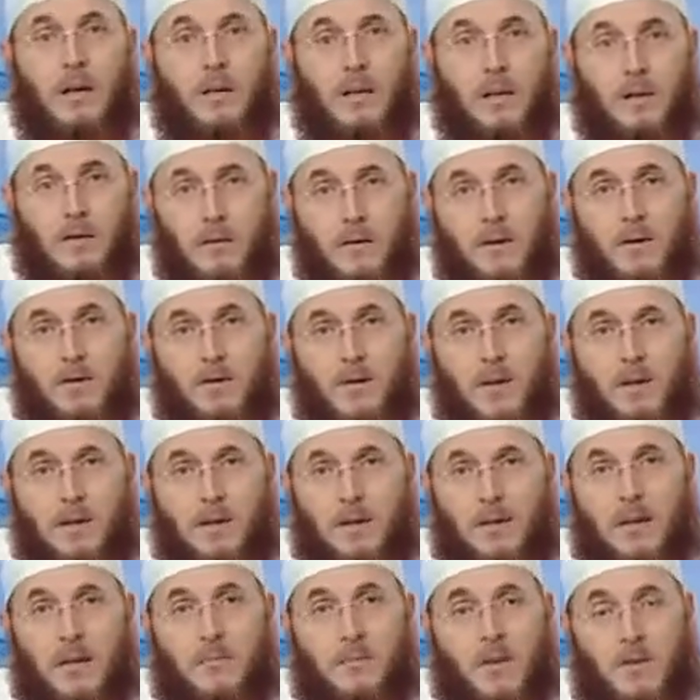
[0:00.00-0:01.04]
the first
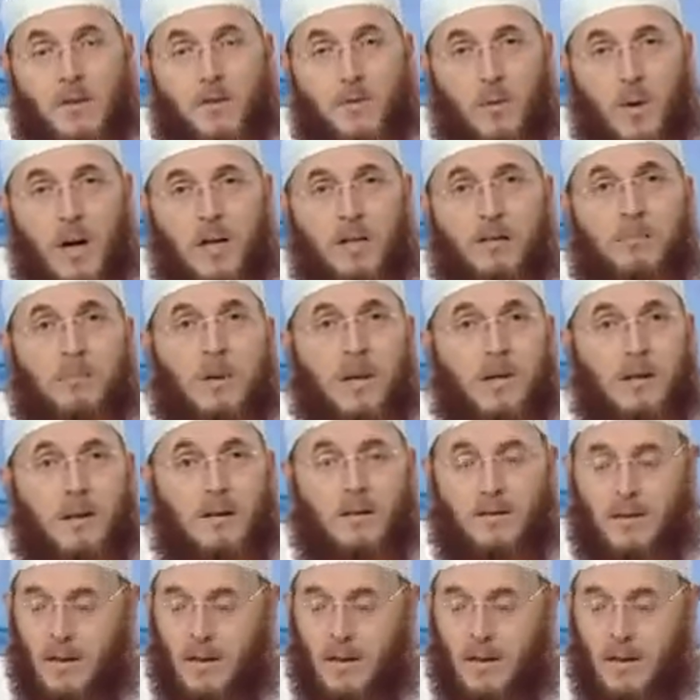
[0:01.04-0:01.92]
tasleem is wajib and the